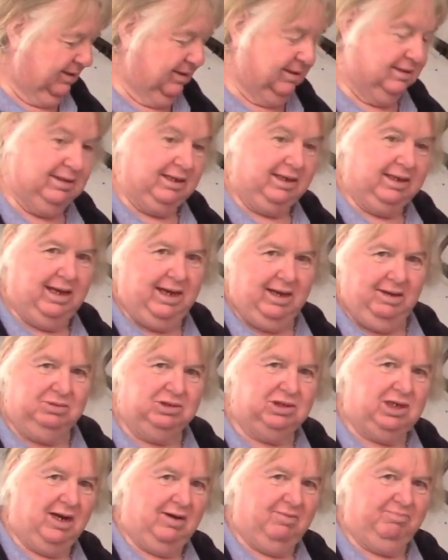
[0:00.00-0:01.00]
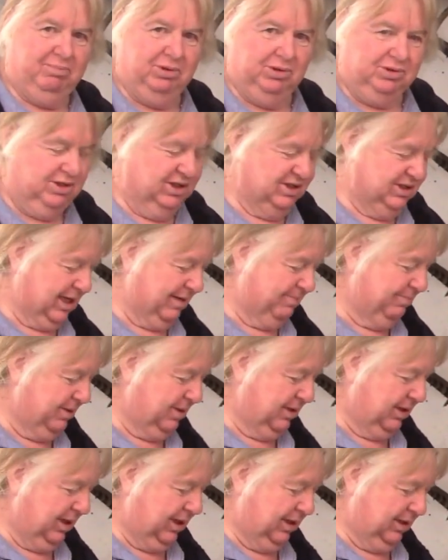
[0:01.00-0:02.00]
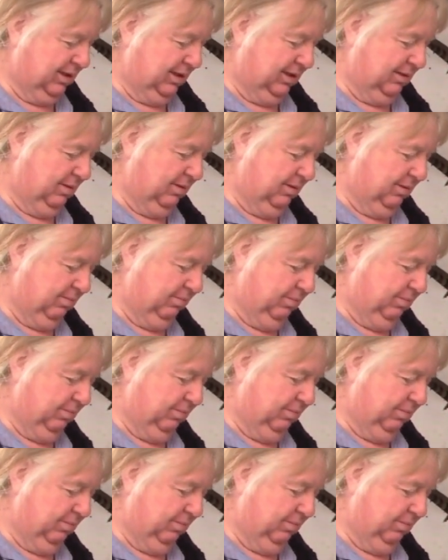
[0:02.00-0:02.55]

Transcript: that the camshaft pushes up and the